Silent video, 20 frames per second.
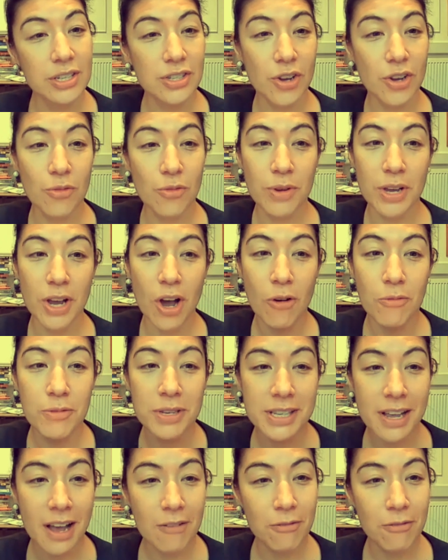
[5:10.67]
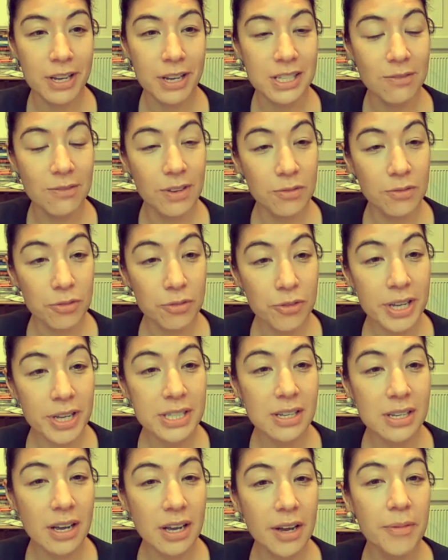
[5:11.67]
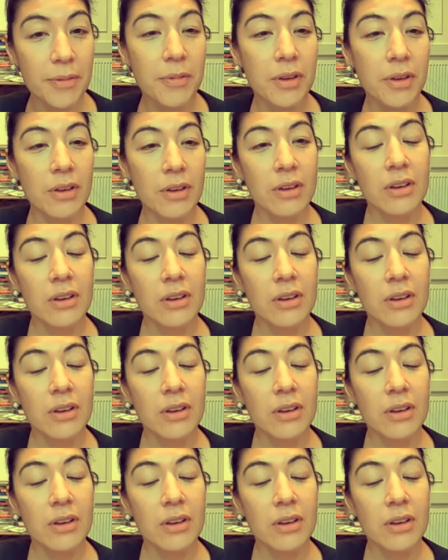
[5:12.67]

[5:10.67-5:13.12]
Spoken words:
So we always have rates of influenza.